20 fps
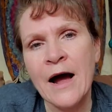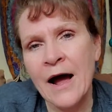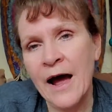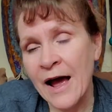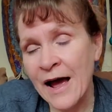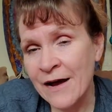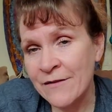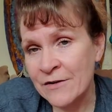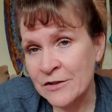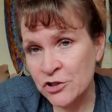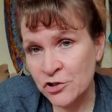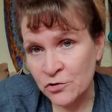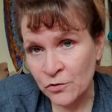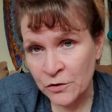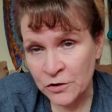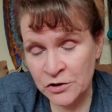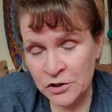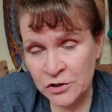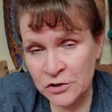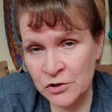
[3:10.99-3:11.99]
I have a
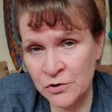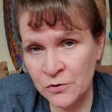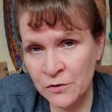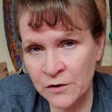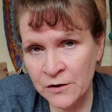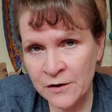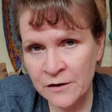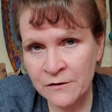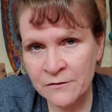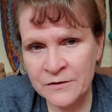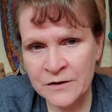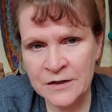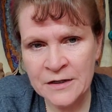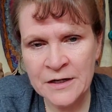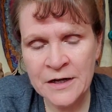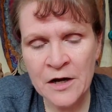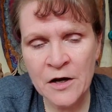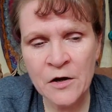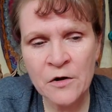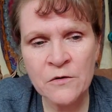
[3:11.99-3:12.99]
short tutorial
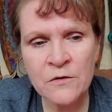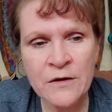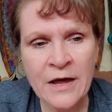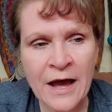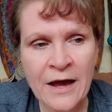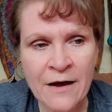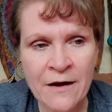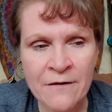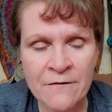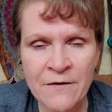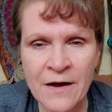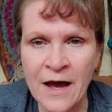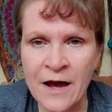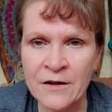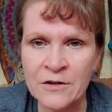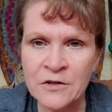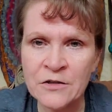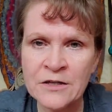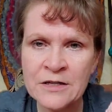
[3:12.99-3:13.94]
video of how you